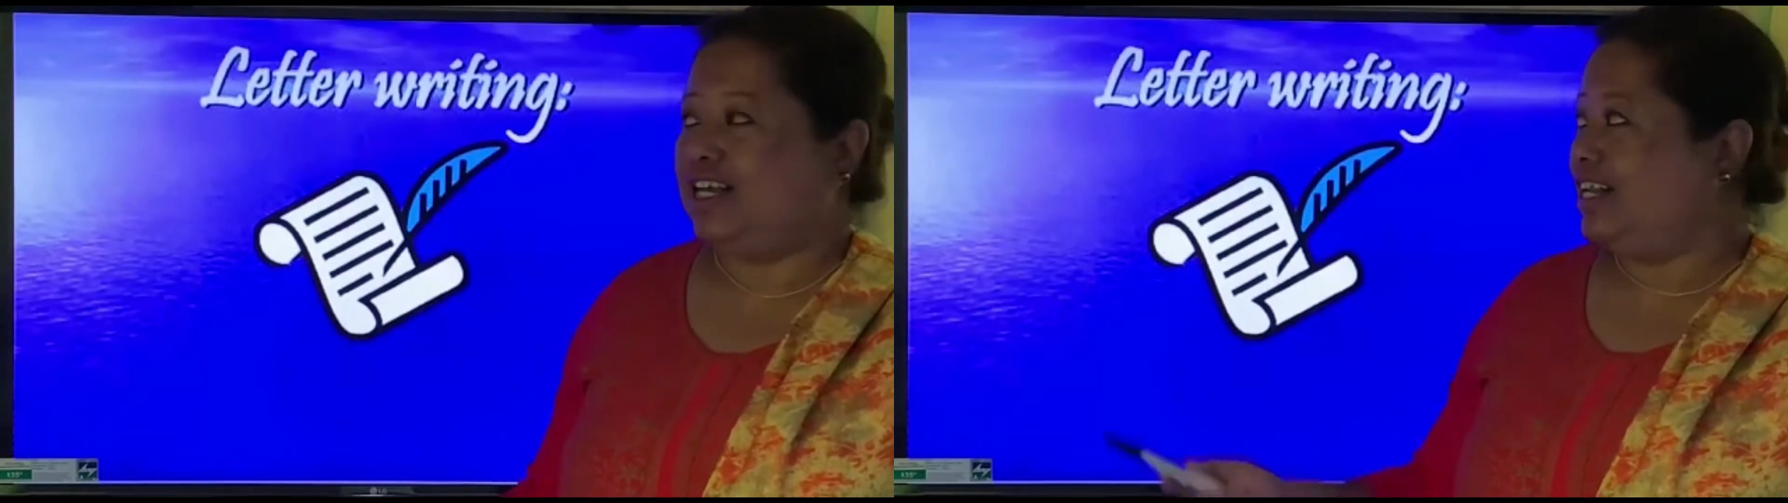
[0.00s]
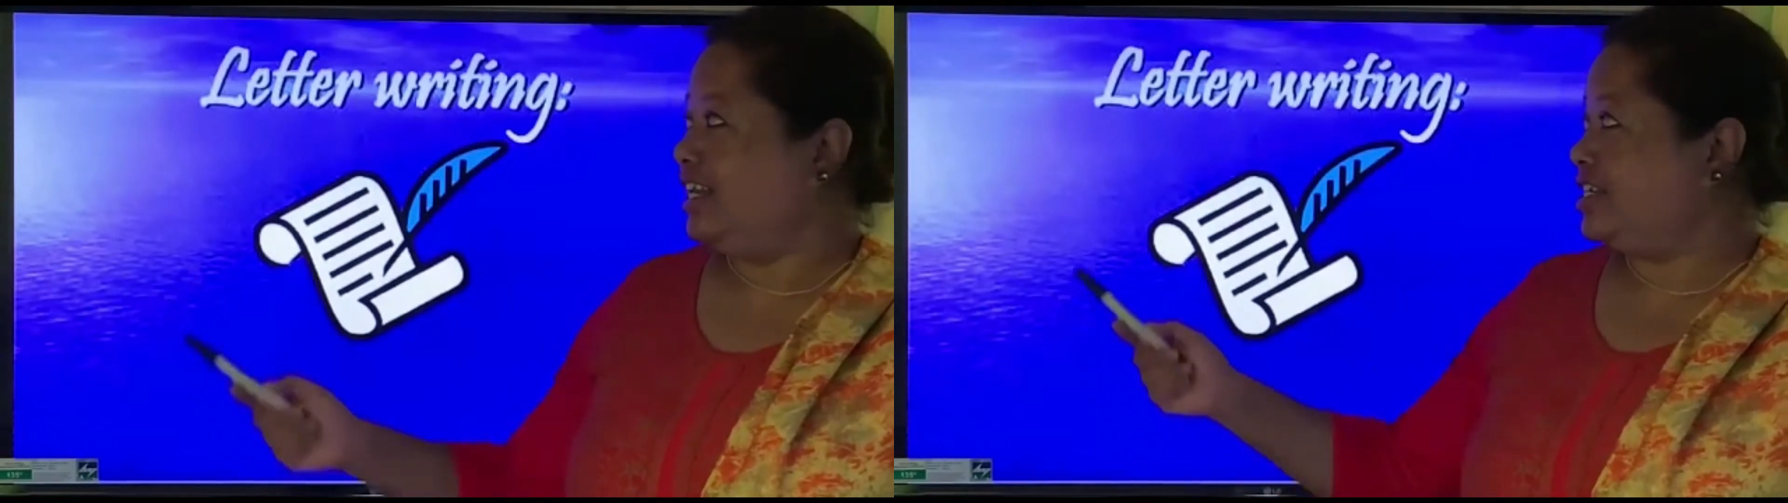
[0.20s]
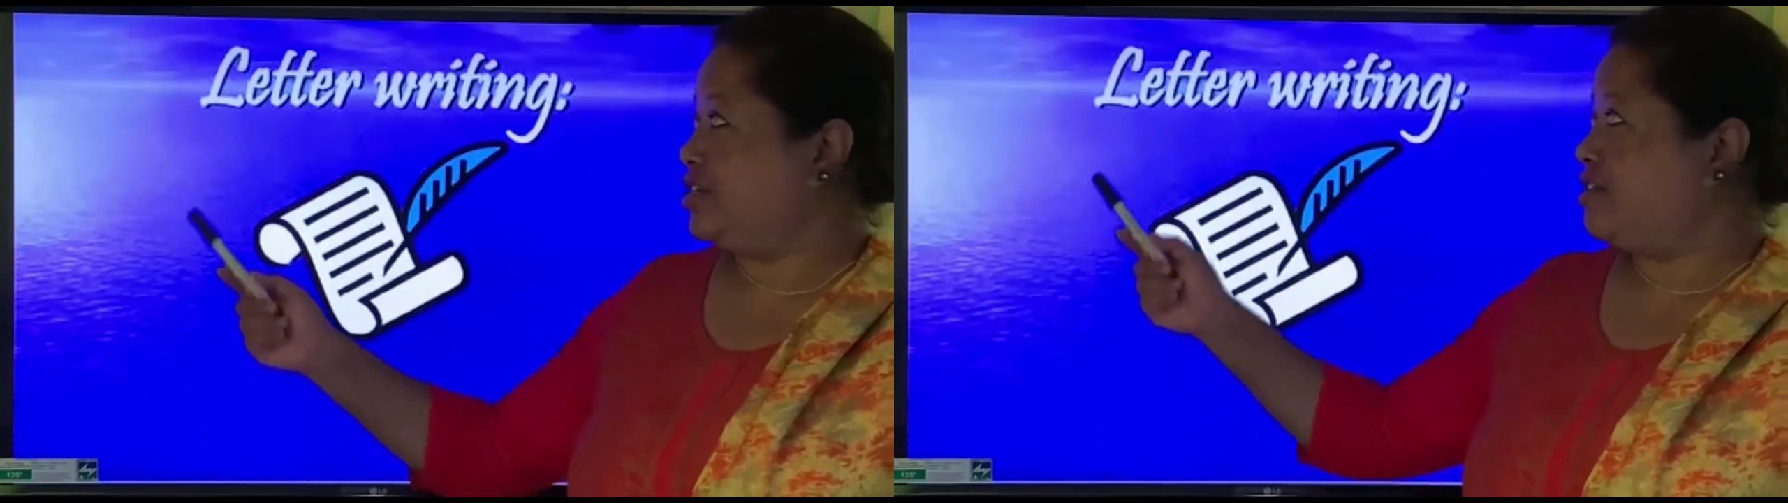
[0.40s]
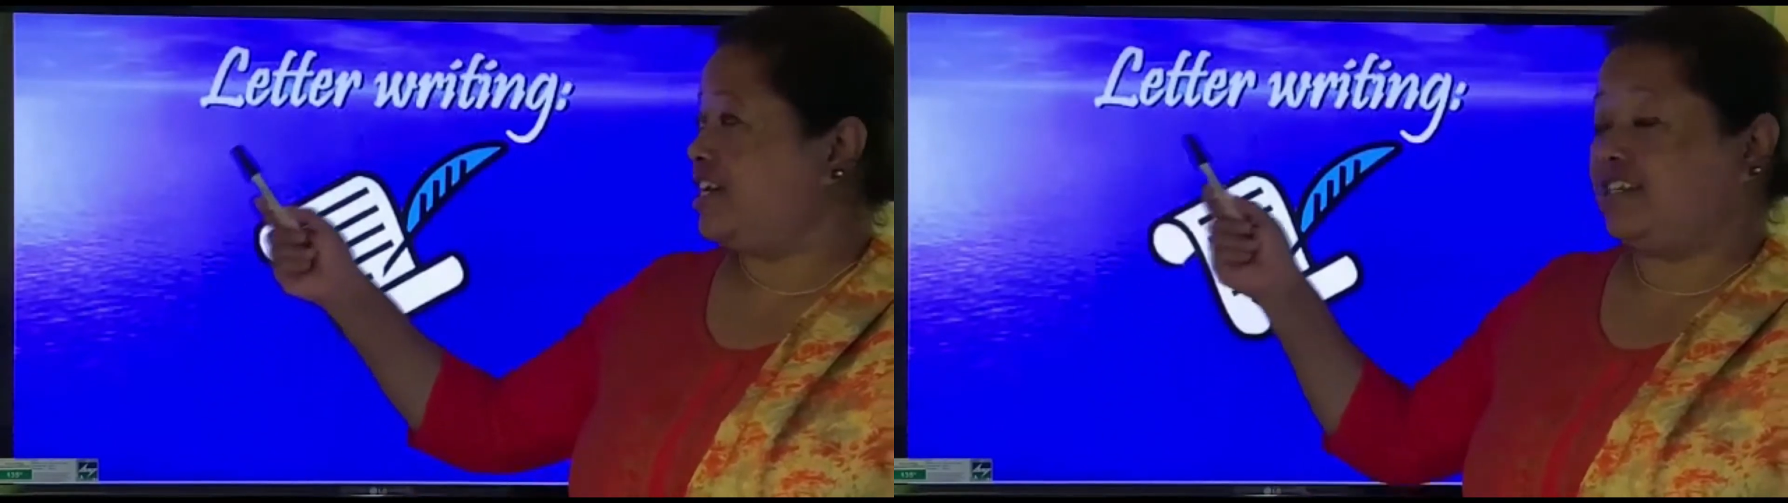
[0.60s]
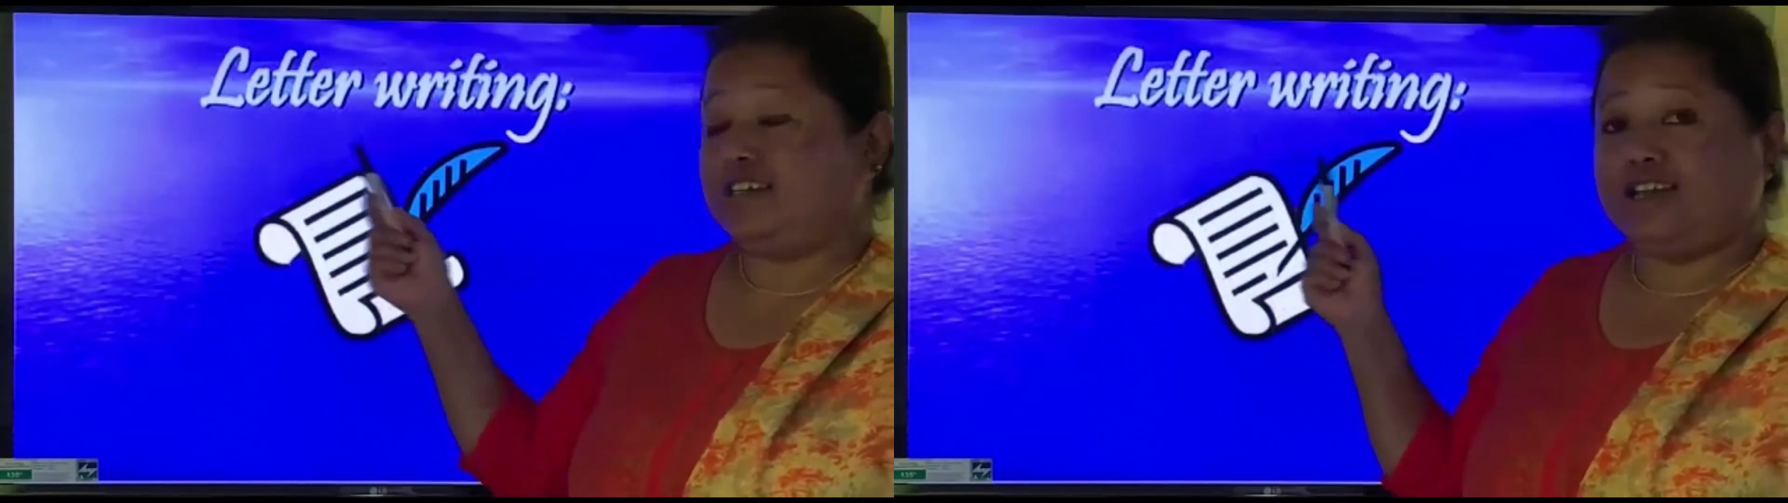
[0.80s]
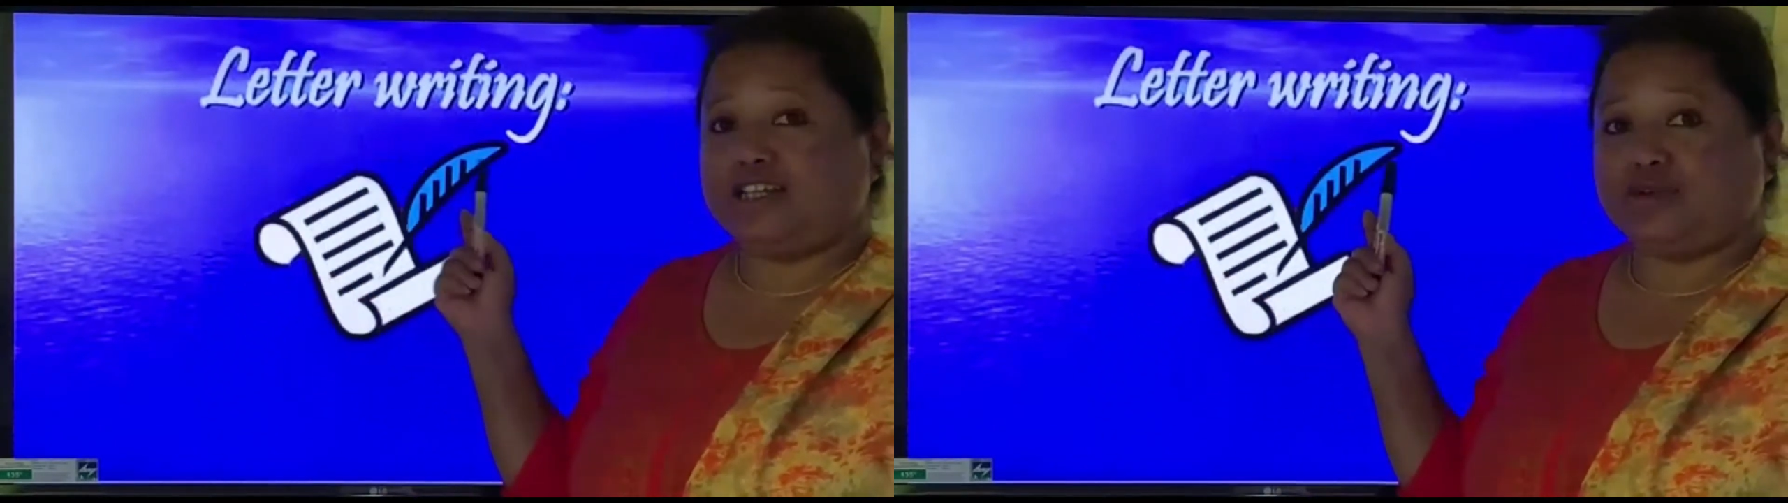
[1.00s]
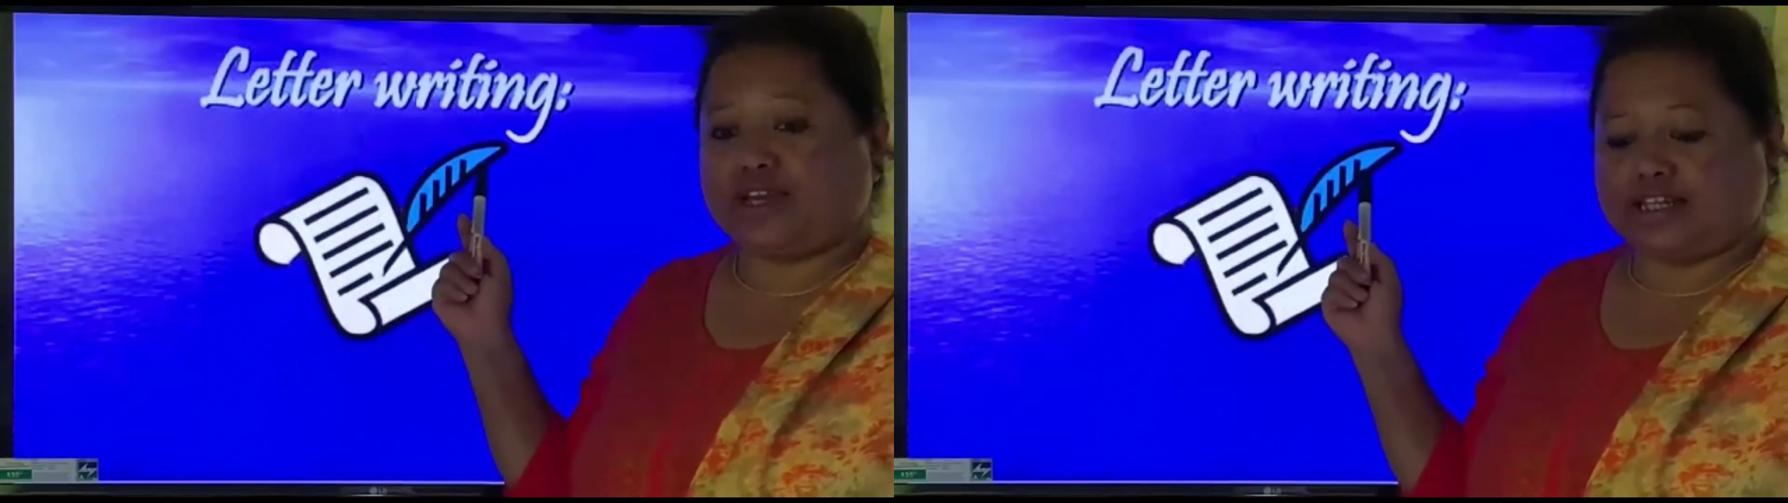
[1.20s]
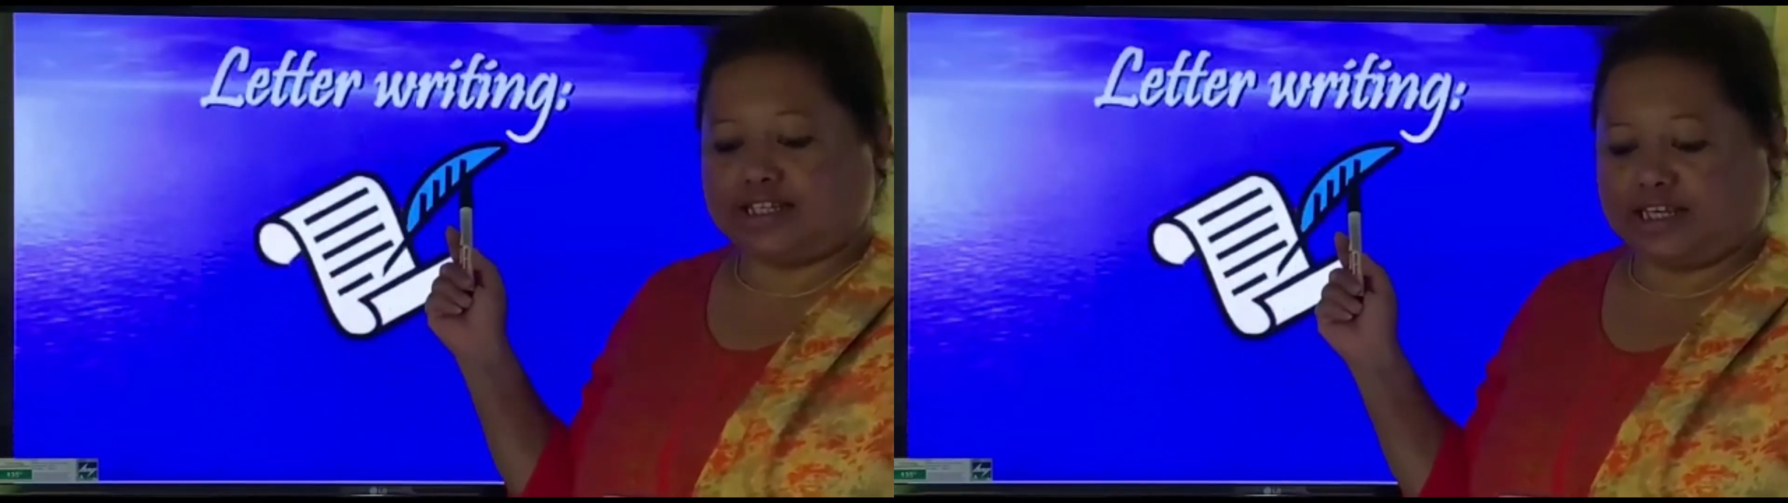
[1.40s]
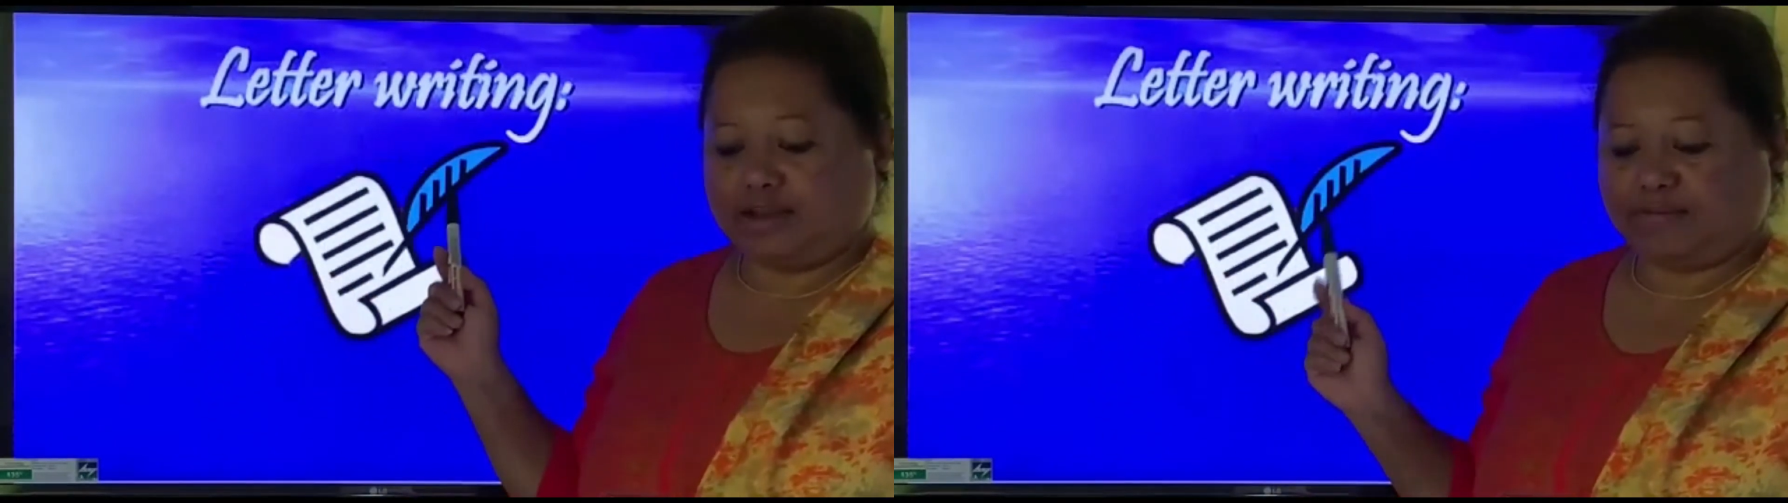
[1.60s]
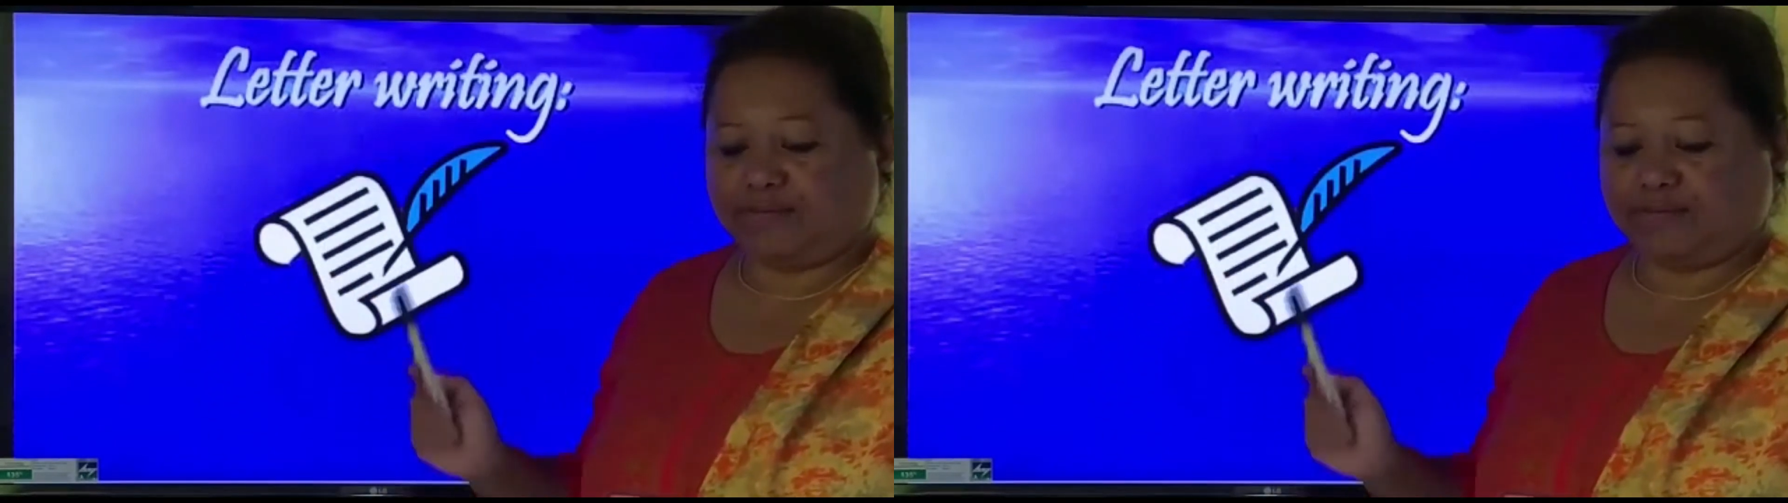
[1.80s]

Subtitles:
letter writing, as you can see.